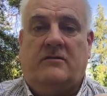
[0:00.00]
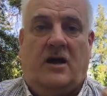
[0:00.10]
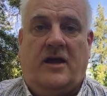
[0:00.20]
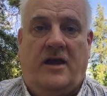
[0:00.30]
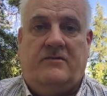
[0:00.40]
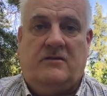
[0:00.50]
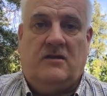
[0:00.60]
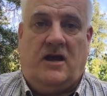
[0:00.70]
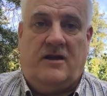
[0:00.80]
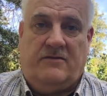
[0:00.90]
I have a
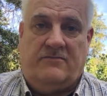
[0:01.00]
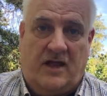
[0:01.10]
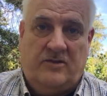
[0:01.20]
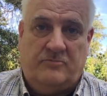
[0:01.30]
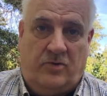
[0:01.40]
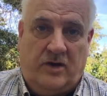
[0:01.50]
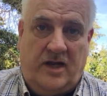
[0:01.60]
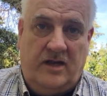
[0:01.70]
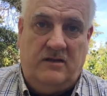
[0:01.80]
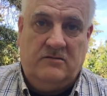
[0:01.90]
valid point
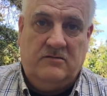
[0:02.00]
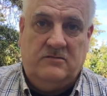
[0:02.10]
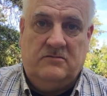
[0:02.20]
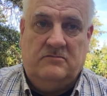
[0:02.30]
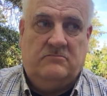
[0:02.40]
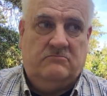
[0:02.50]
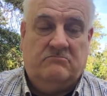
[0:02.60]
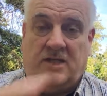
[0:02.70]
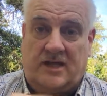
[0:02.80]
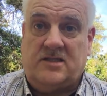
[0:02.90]
A,
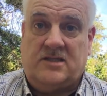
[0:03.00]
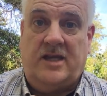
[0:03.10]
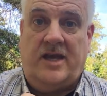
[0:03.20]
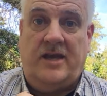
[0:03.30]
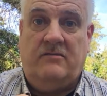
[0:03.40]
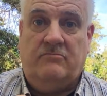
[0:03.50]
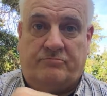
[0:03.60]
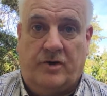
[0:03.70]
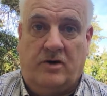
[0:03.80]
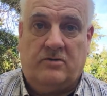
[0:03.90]
that's today,
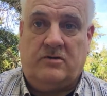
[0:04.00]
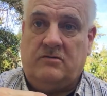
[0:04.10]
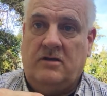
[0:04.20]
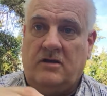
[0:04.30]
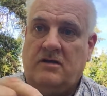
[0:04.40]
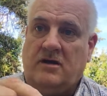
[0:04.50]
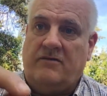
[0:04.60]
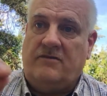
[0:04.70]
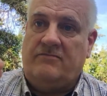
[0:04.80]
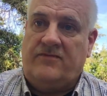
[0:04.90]
broke, and I
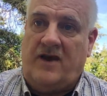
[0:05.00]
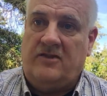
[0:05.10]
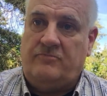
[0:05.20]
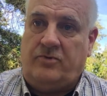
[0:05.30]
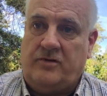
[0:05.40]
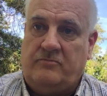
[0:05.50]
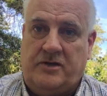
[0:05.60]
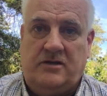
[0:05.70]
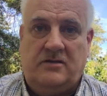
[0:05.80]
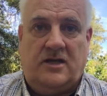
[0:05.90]
have a valid point
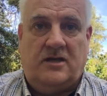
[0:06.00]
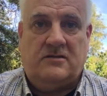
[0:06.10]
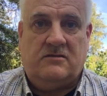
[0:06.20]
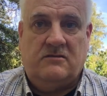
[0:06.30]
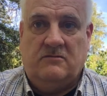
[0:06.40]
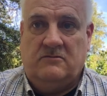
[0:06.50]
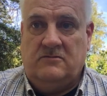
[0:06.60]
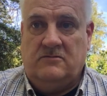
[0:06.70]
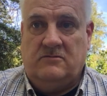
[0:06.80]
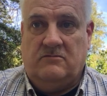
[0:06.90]
B, and that's
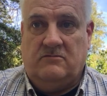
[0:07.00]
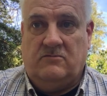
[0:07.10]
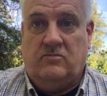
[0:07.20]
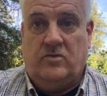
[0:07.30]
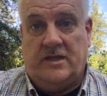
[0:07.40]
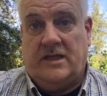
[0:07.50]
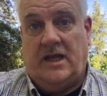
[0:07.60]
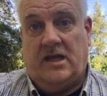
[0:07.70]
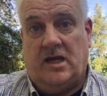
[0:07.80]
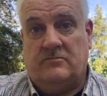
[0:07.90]
when the day
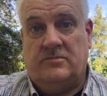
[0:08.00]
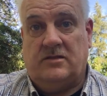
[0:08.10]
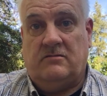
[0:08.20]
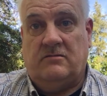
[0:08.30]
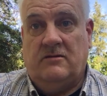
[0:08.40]
comes and